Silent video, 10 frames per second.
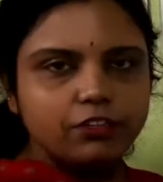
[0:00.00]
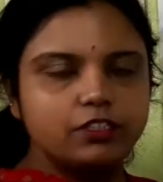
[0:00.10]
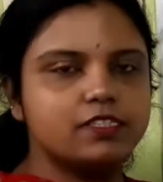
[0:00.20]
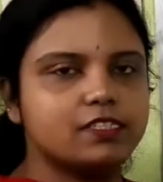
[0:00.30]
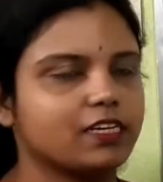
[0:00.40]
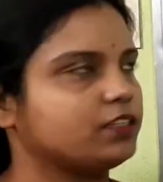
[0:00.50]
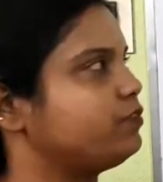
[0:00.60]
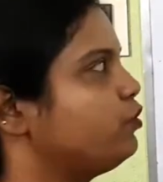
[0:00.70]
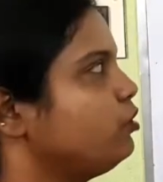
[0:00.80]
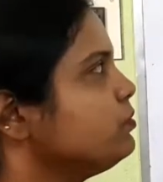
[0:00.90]
to the standard
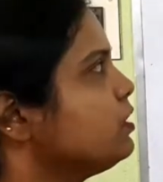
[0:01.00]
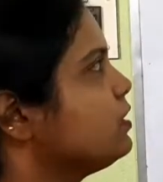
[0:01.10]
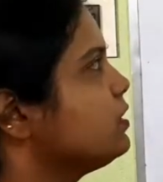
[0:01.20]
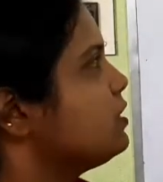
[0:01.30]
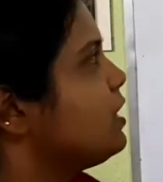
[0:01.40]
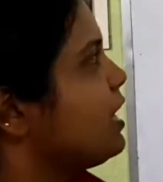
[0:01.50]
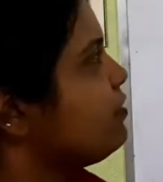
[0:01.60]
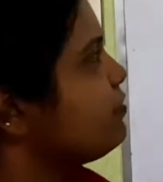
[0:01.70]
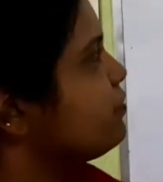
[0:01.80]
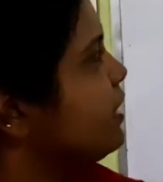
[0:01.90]
form, I
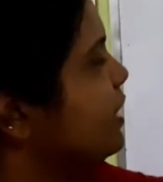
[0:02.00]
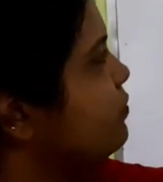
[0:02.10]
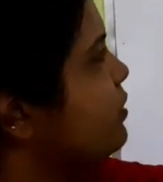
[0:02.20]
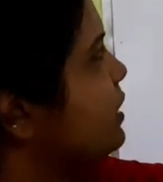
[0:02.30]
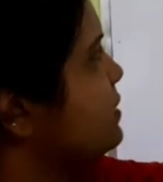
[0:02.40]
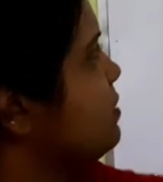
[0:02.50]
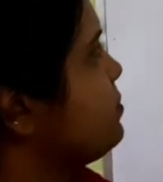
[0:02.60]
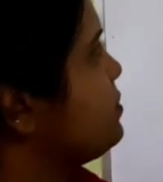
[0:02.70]
have taken one example,